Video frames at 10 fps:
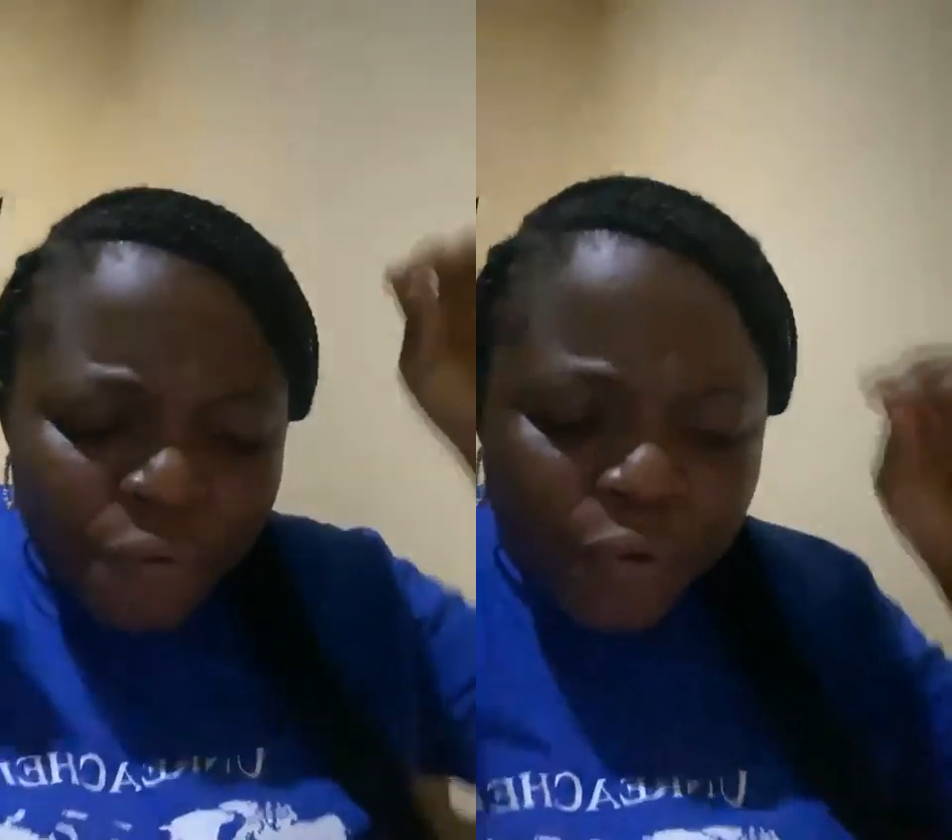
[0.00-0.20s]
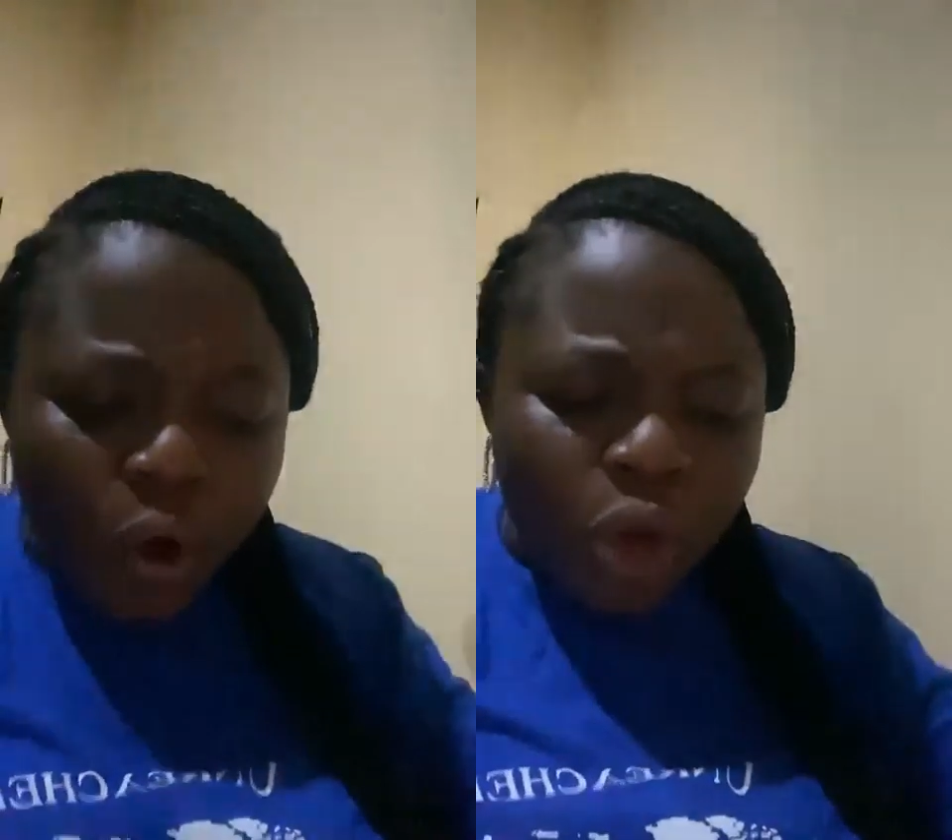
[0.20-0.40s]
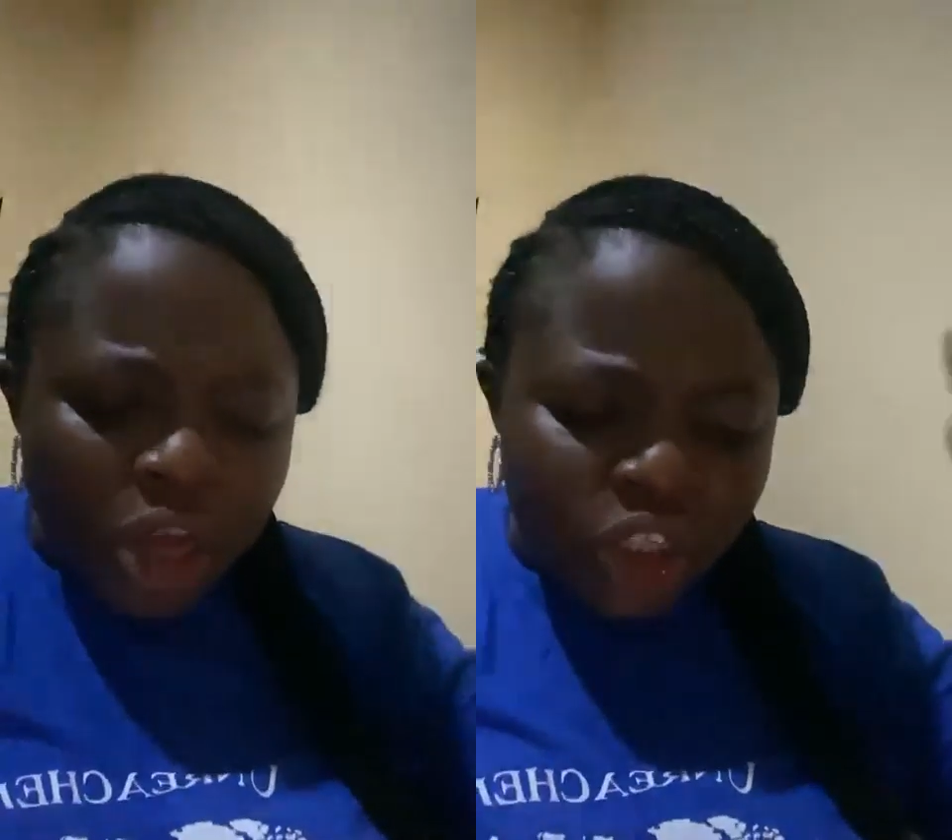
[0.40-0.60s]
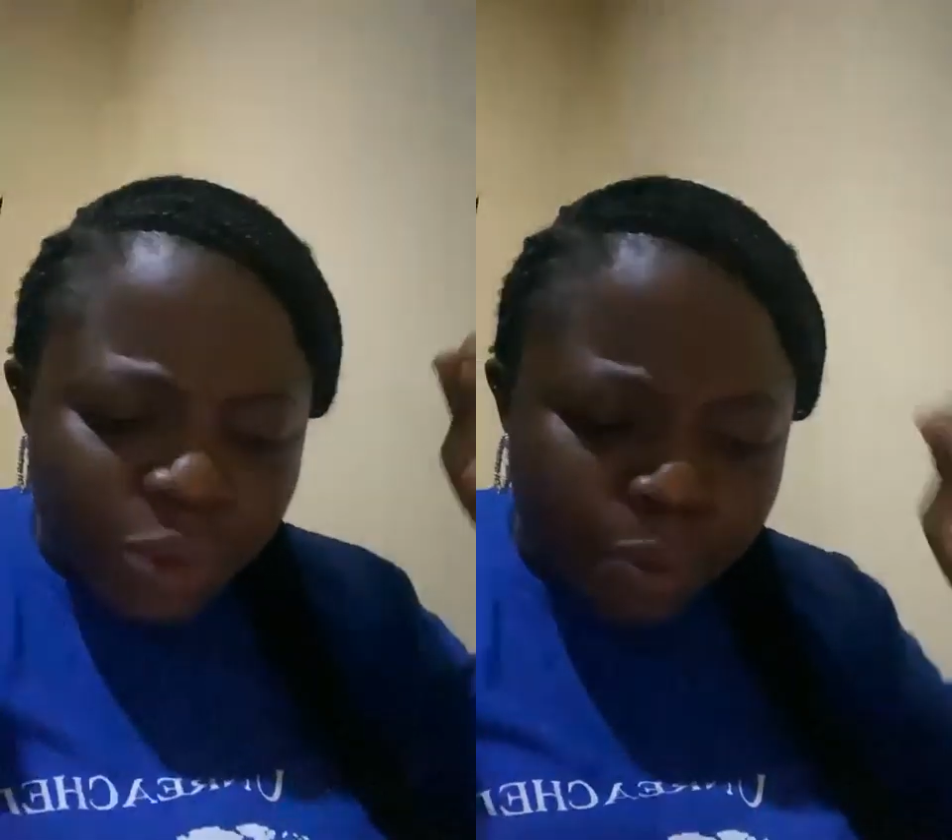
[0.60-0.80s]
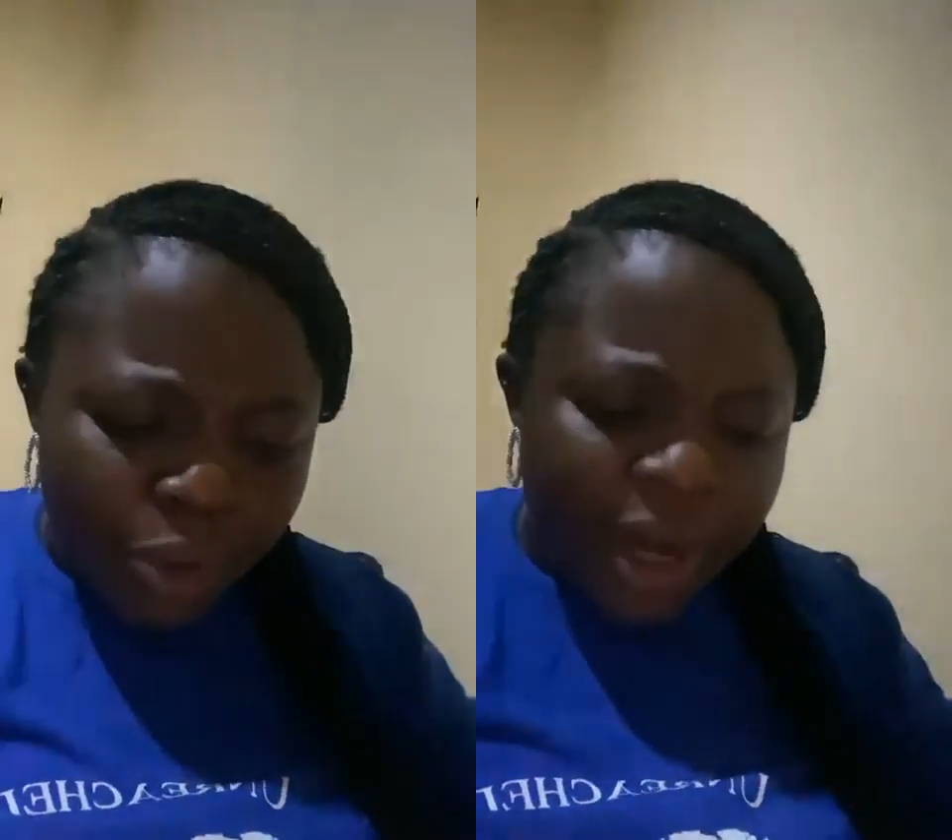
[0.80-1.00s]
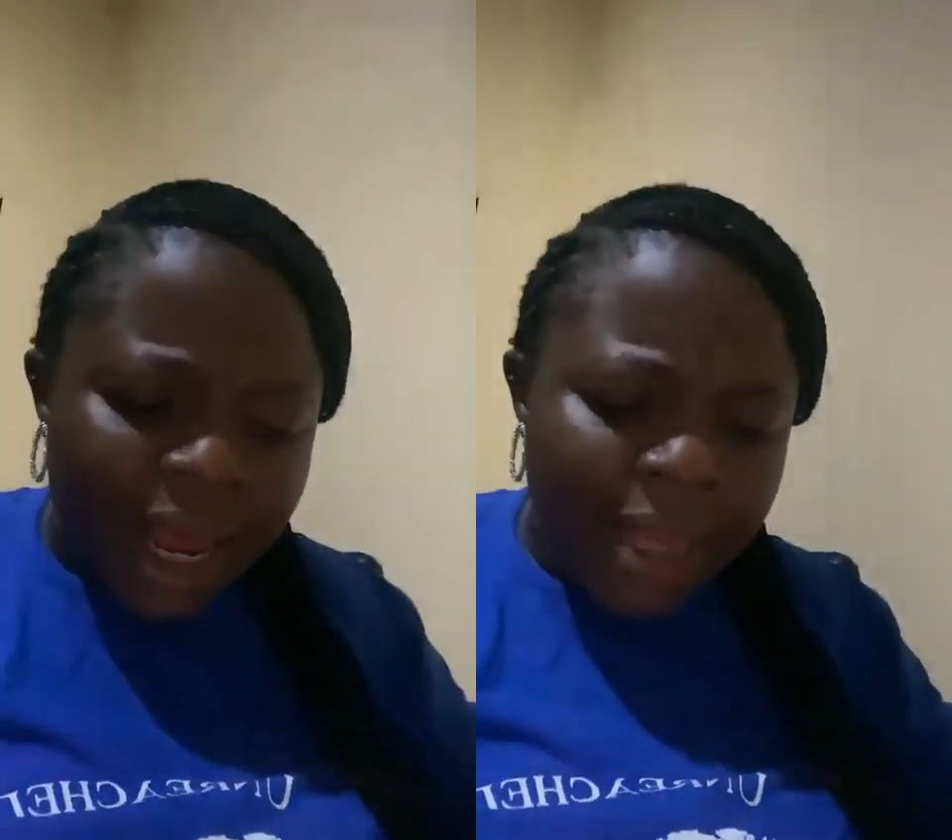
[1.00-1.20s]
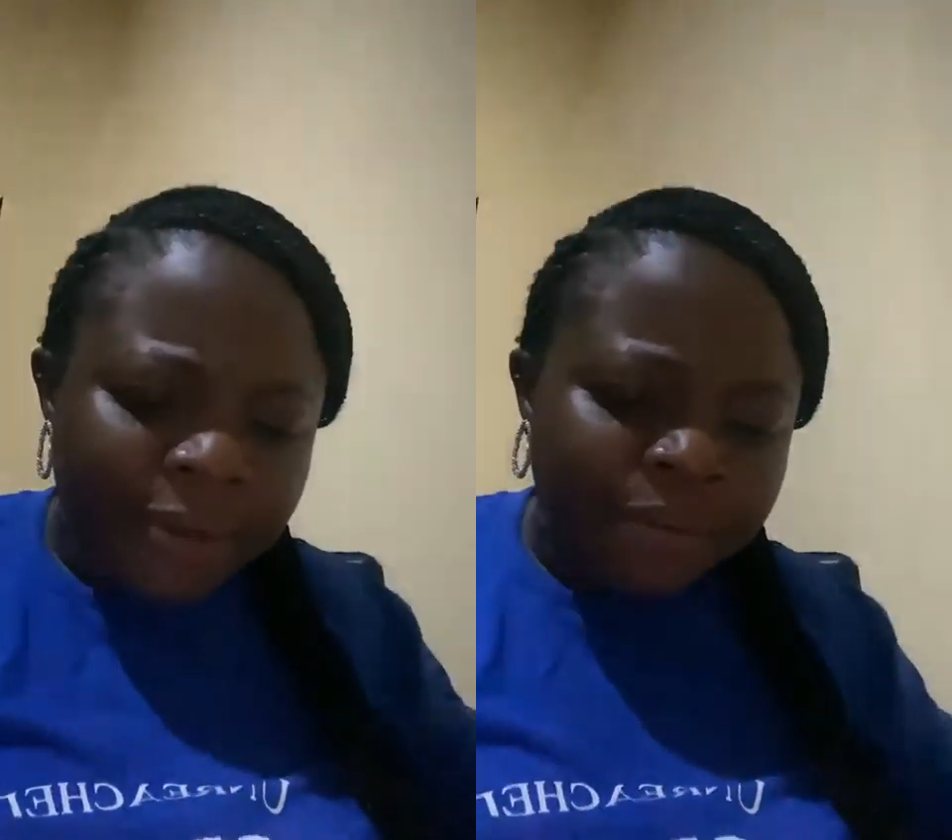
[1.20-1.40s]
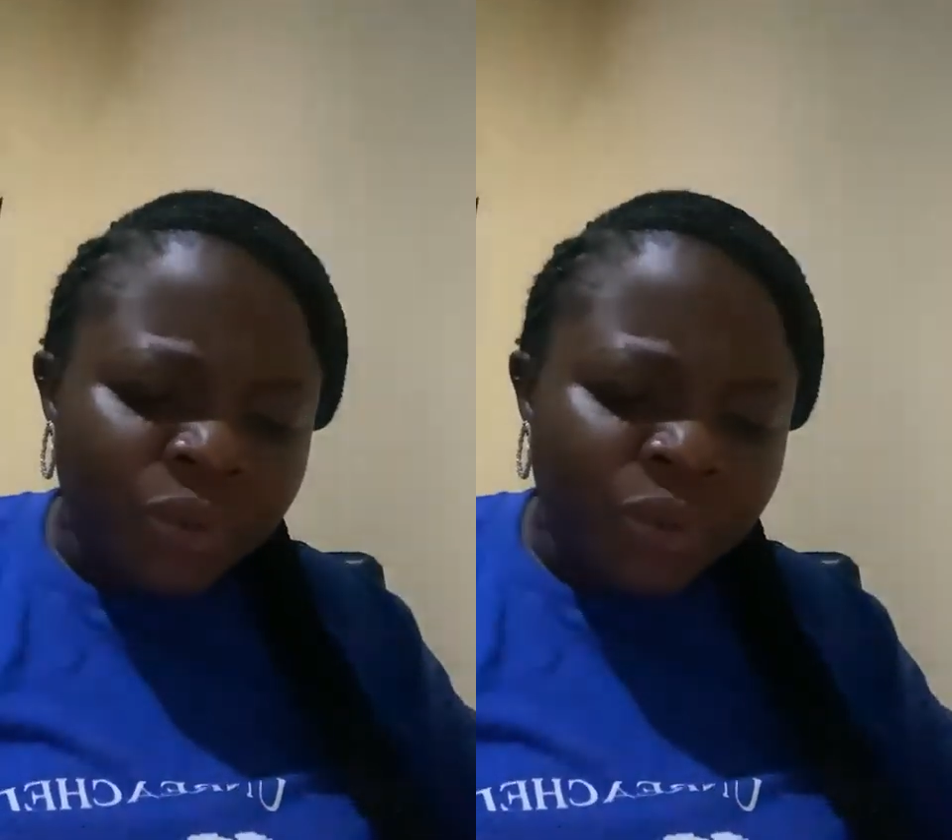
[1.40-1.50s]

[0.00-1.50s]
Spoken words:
focused prayer.